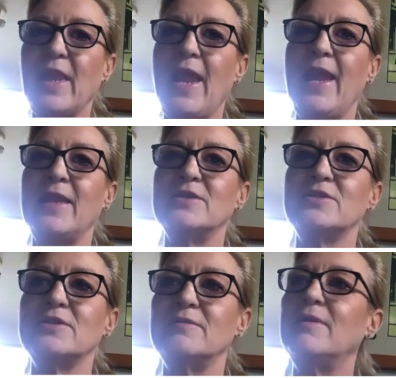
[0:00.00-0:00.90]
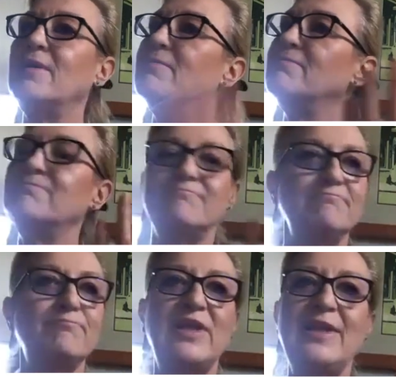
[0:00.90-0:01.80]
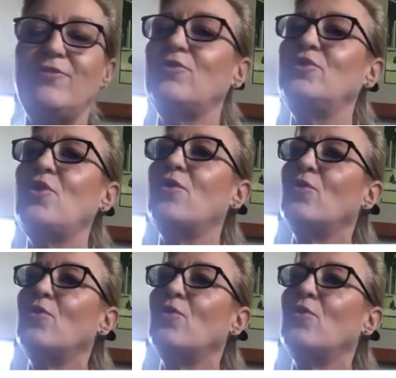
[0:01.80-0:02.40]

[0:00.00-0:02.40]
and believe it or not,